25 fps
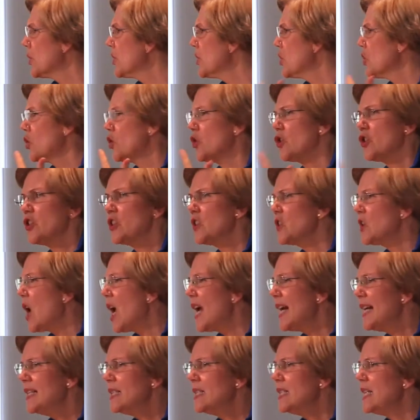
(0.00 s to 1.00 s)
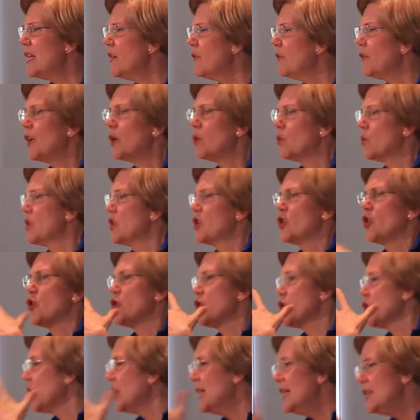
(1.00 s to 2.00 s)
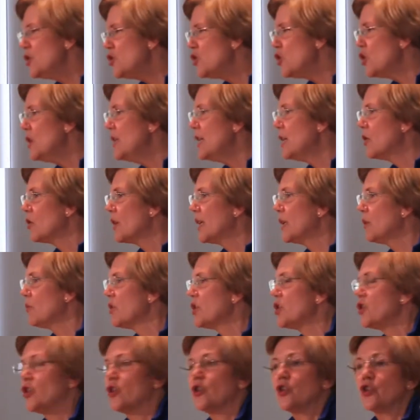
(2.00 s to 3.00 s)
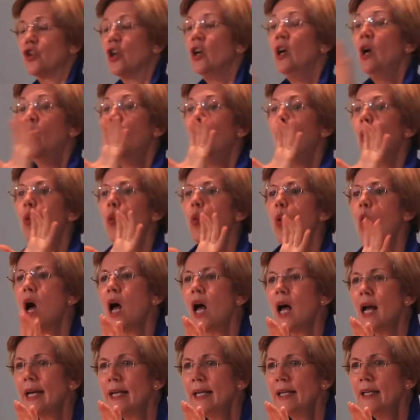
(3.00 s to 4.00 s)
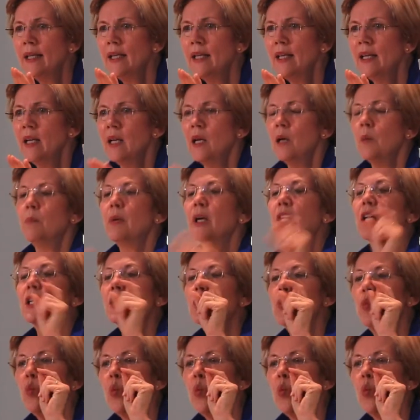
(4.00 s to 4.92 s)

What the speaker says: research, scientific research, engineering research. Why? Because